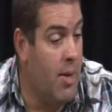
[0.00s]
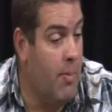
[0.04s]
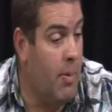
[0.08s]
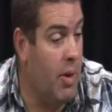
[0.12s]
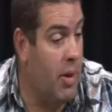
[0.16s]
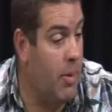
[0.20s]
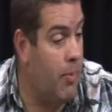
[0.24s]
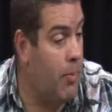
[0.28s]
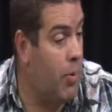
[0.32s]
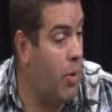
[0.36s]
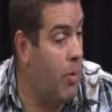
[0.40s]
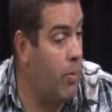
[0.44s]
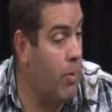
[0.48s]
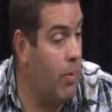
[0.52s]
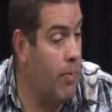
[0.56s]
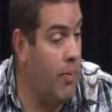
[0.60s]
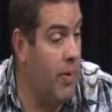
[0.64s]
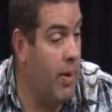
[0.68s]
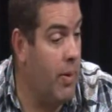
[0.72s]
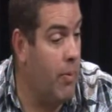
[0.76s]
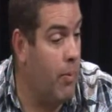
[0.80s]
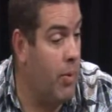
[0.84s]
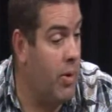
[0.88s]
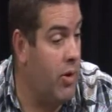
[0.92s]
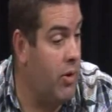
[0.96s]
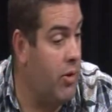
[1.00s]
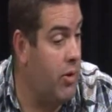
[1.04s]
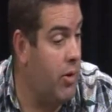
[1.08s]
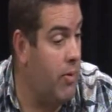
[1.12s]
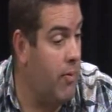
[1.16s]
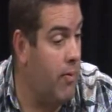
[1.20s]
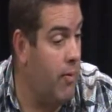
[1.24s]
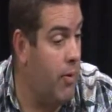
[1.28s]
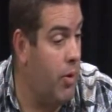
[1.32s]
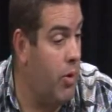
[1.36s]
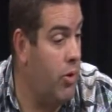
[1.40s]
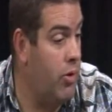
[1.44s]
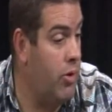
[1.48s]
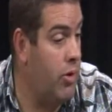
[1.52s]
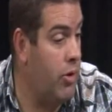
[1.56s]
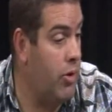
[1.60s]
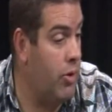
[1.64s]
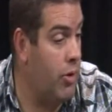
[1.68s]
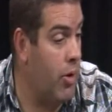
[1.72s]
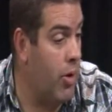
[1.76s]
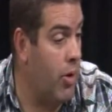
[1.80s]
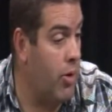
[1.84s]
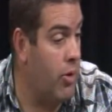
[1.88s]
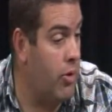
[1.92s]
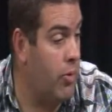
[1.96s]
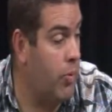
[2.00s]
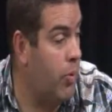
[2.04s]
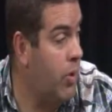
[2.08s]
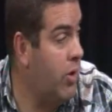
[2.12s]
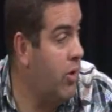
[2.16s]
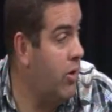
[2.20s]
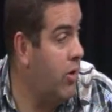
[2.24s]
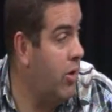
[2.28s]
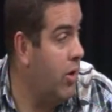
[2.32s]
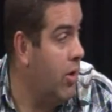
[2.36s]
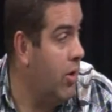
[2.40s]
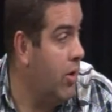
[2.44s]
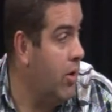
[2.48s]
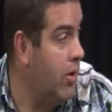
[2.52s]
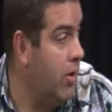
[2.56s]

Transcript: but the problem that Winston First has got is Winston.